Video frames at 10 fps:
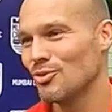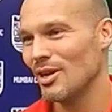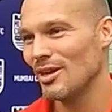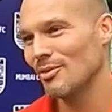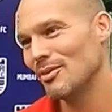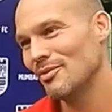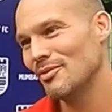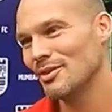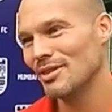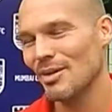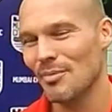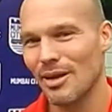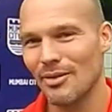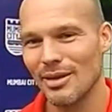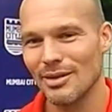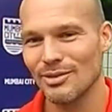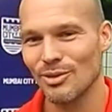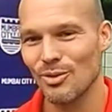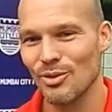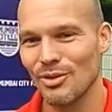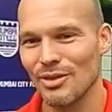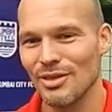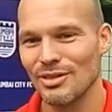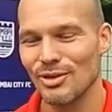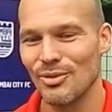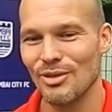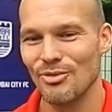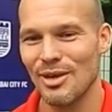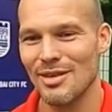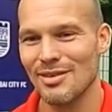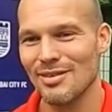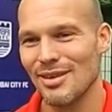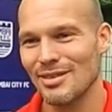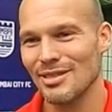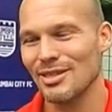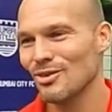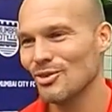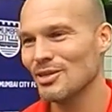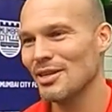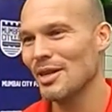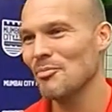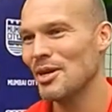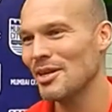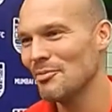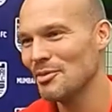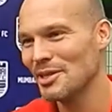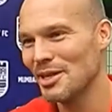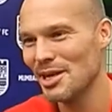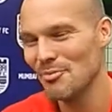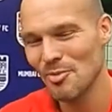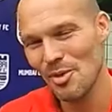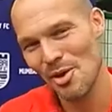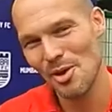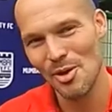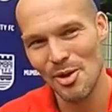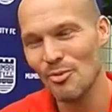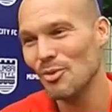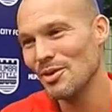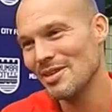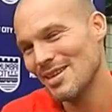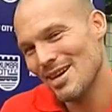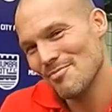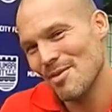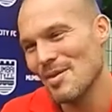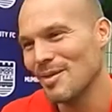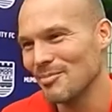to training. We live in the same area, so it's a great friend. And I said, as long as I nutmeg him in the game uh, and we win the game, I'm